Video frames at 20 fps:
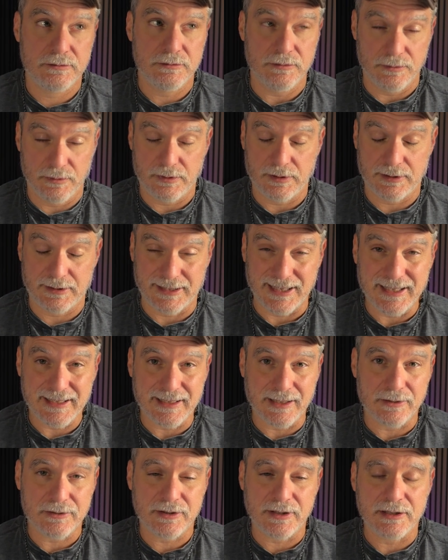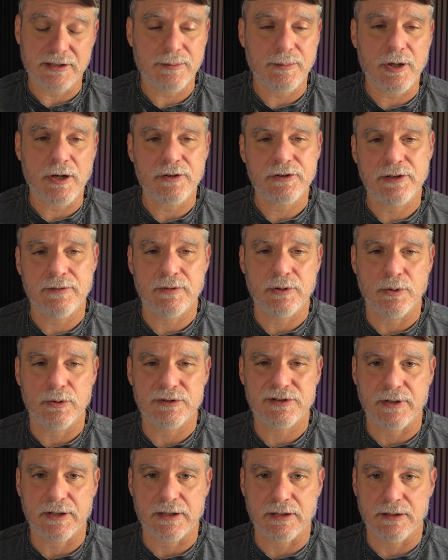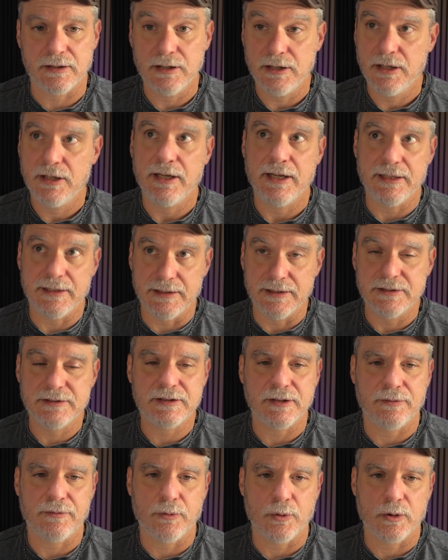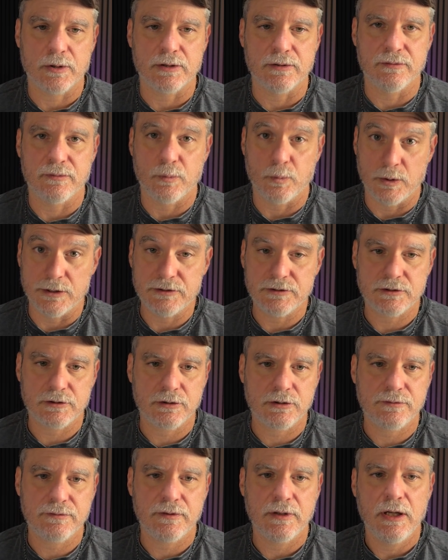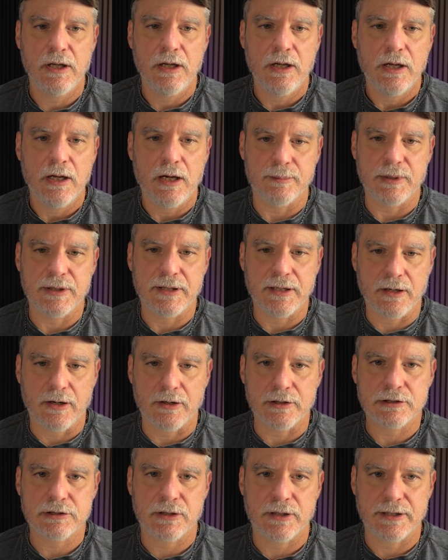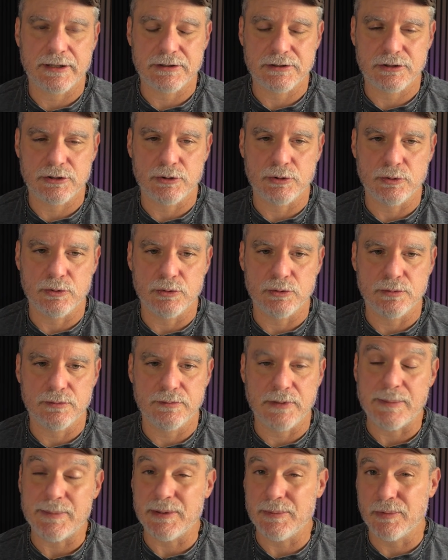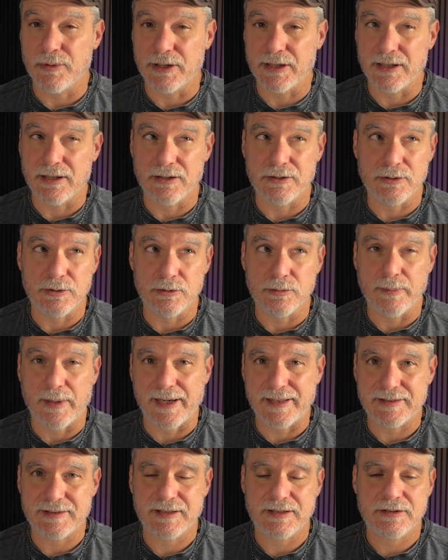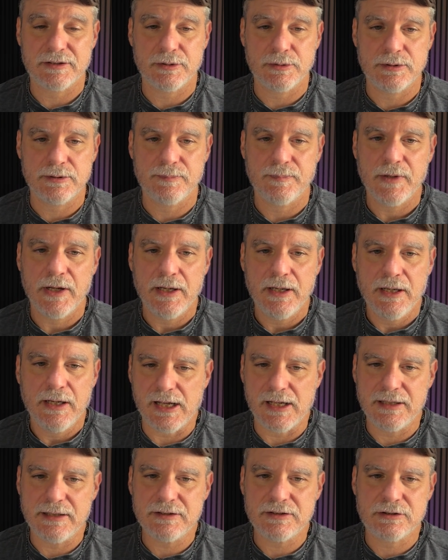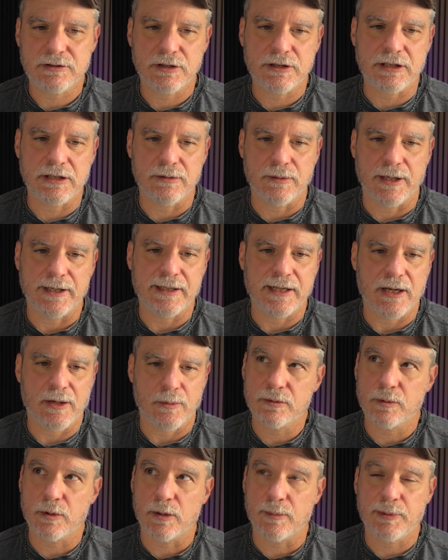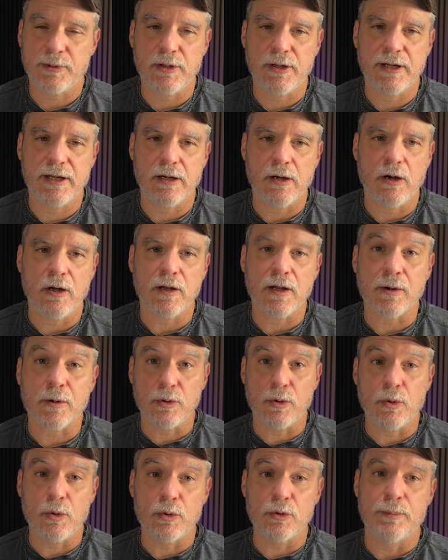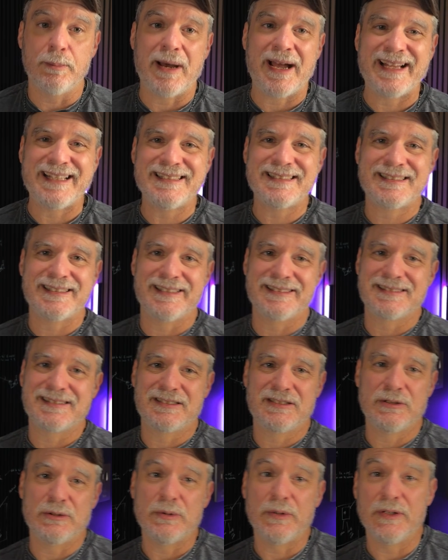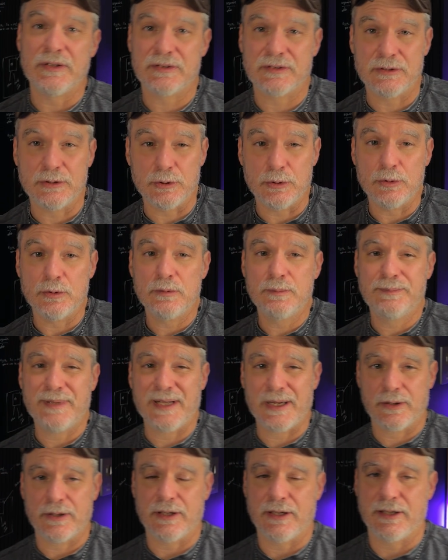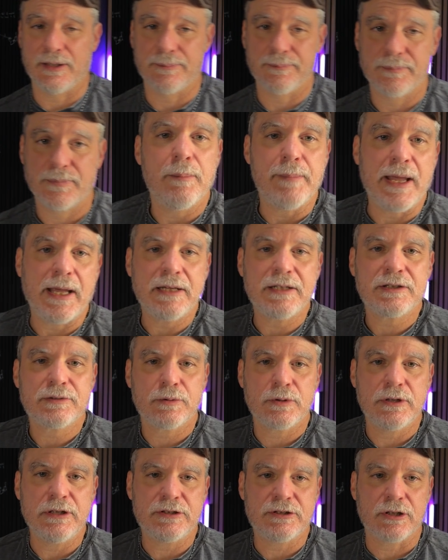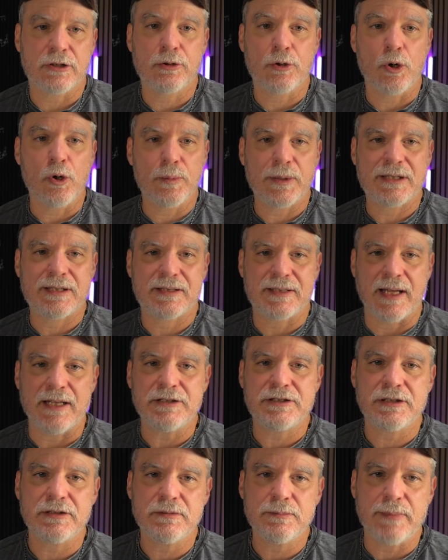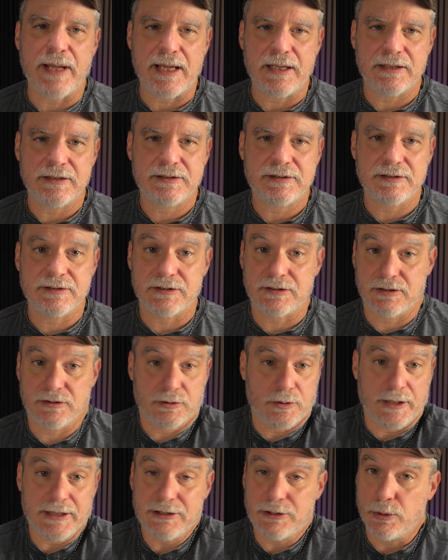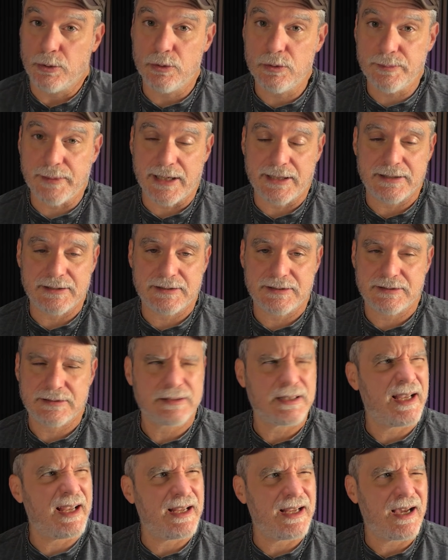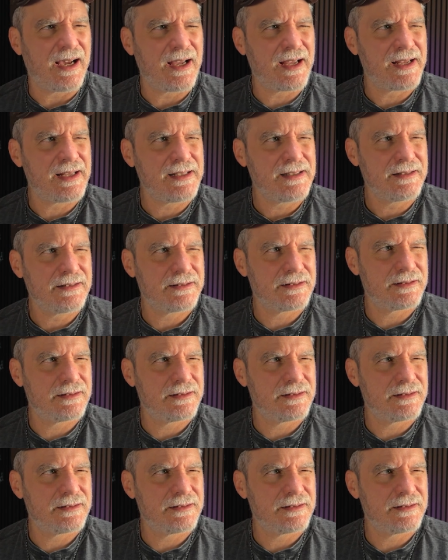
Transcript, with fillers: just think outside the box, even though it's like it is a fork of Windsurf, but they are trying to maybe bring a new mindset to it. It is tricky right now. We're applying all our old mindsets to this new paradigm. Manus released a Chrome extension. Manus is a great tool, manusai.im,